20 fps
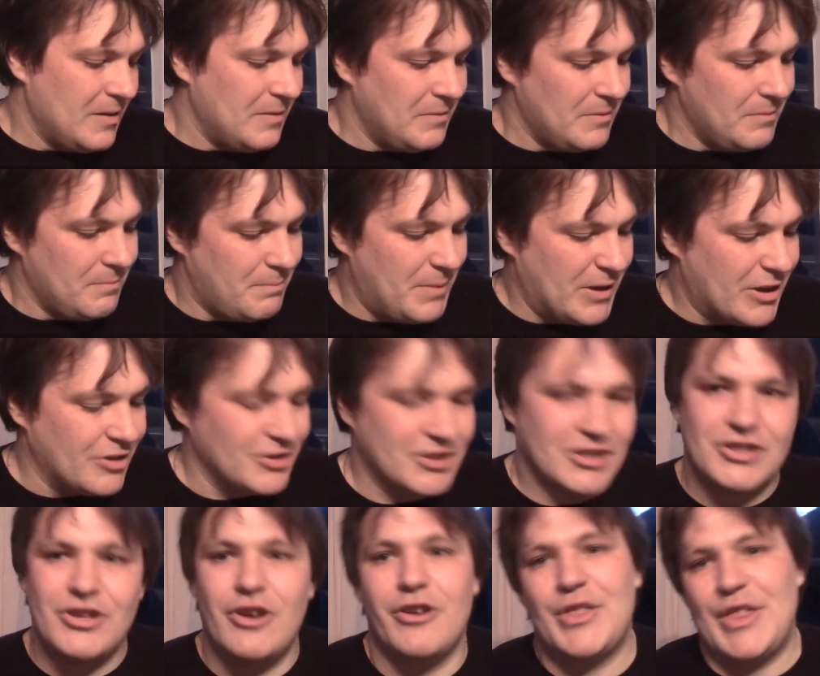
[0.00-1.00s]
because it's
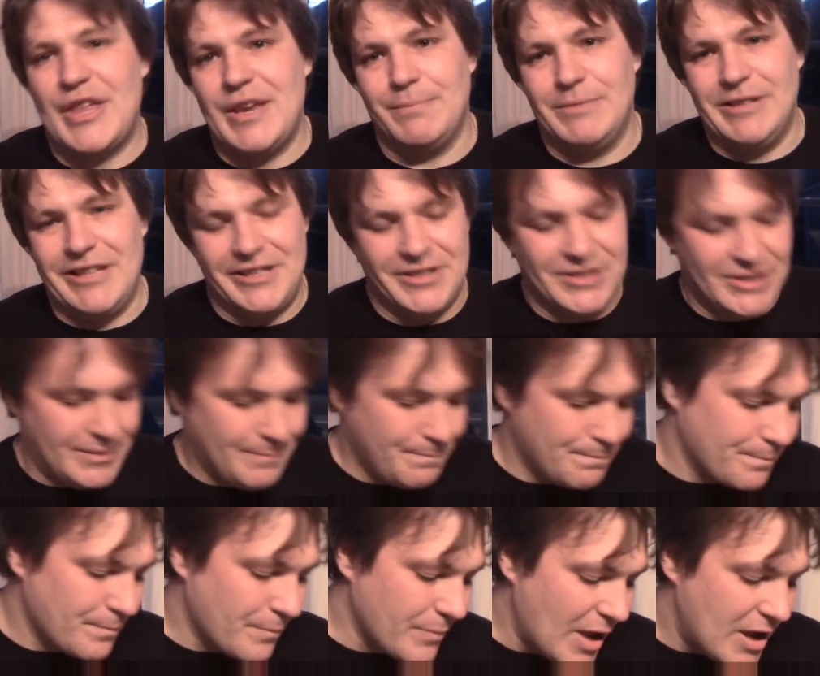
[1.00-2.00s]
not a themed list.
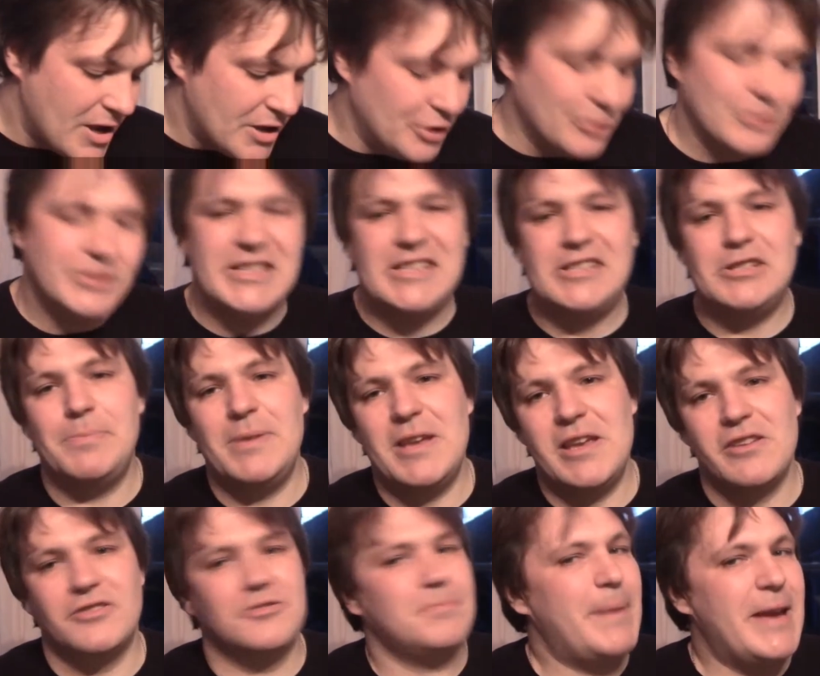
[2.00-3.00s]
You'll need to be
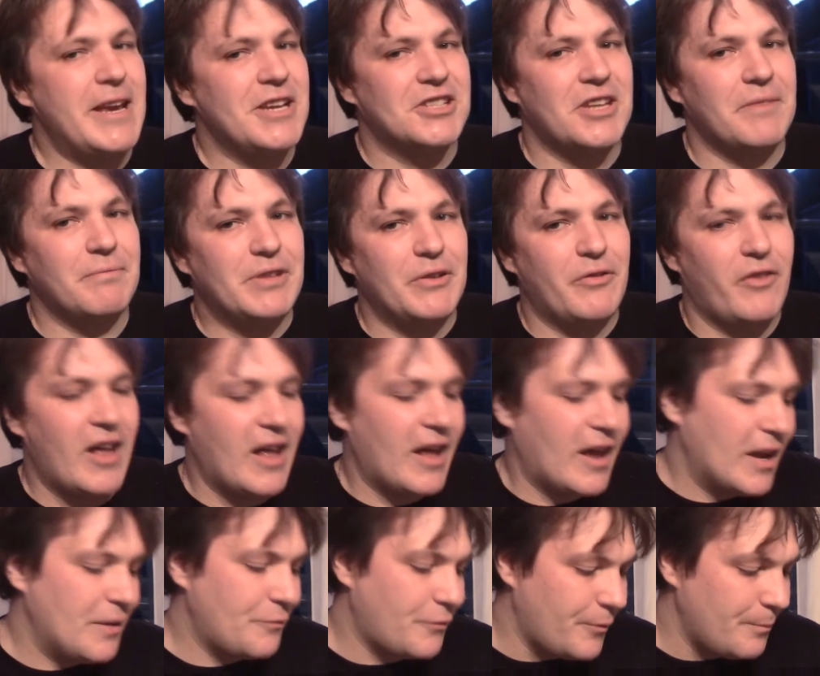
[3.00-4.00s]
on page
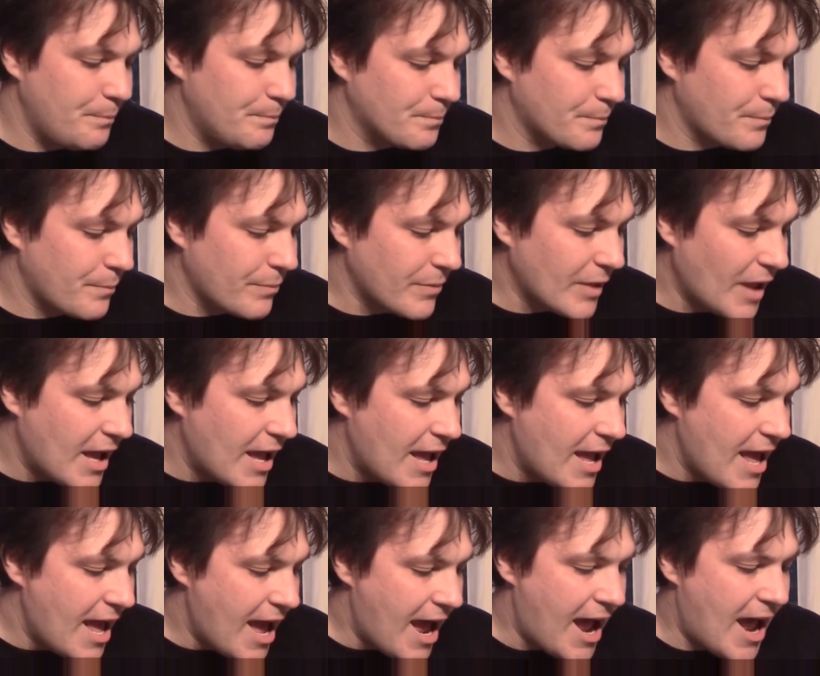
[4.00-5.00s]
75,
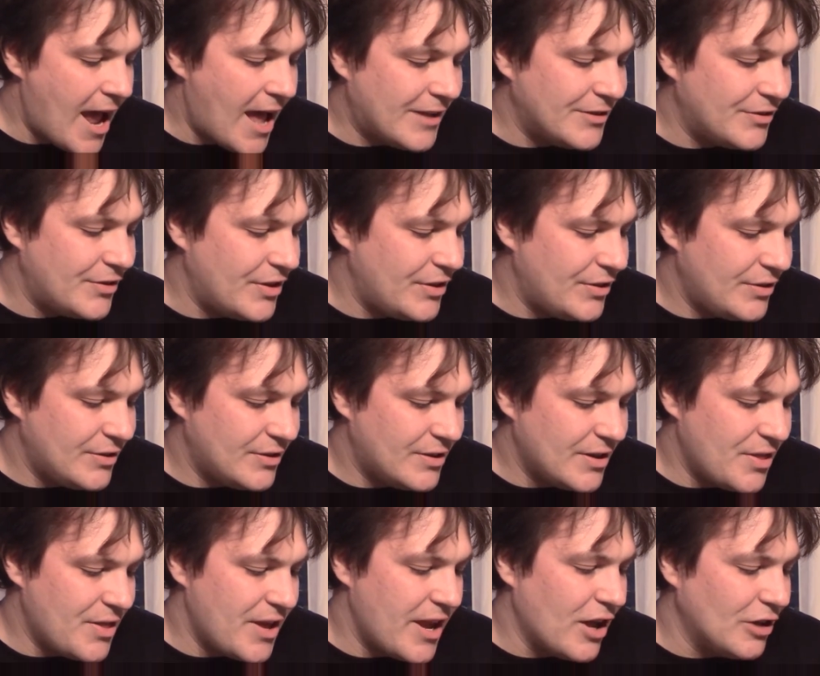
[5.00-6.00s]
and
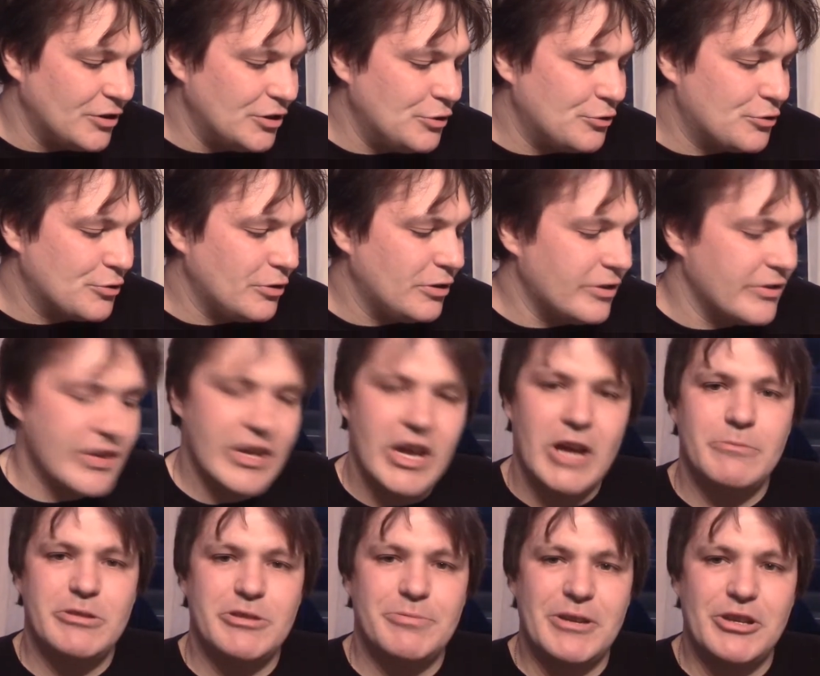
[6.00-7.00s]
they are neutral. The
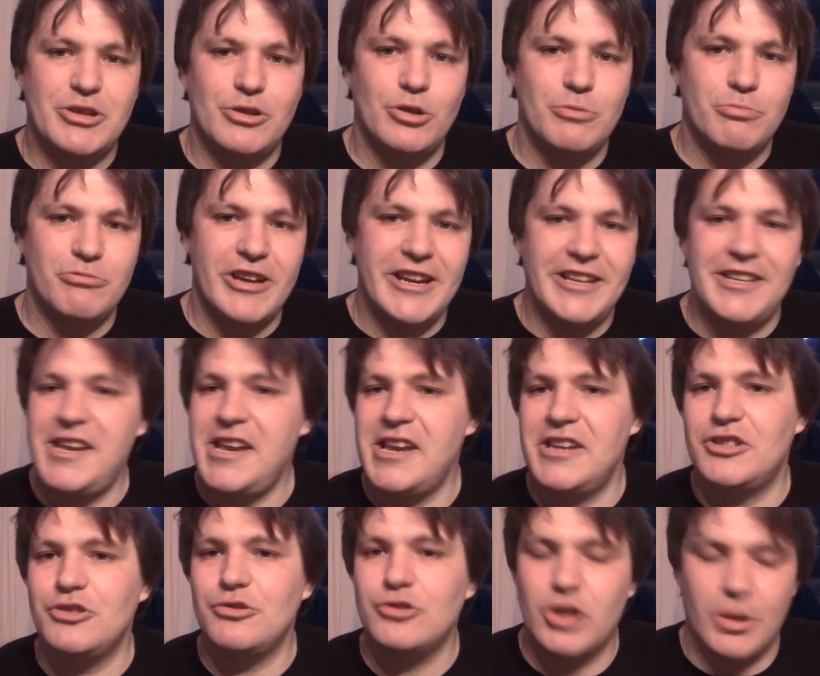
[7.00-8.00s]
army special upgrade is
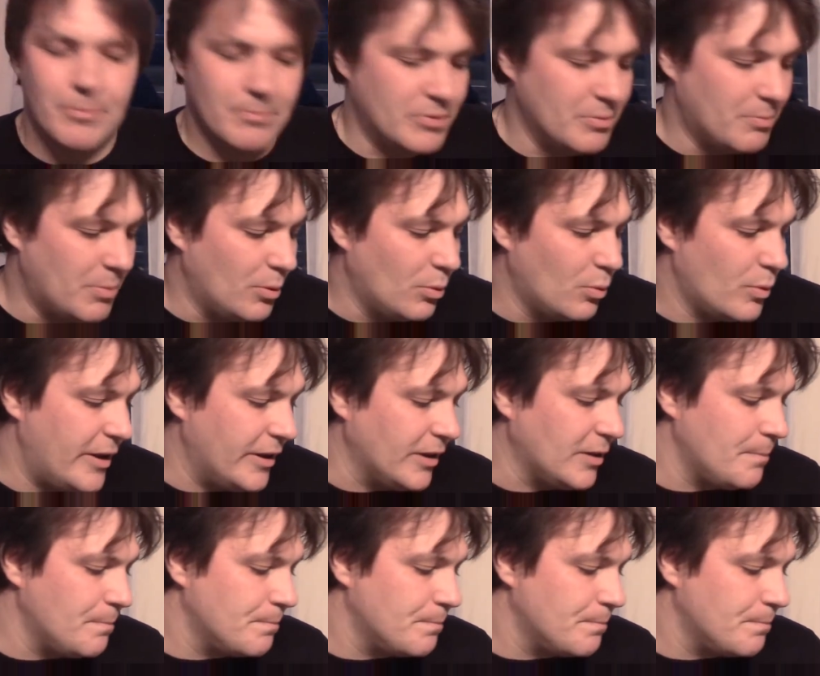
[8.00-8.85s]
Indomitable Will.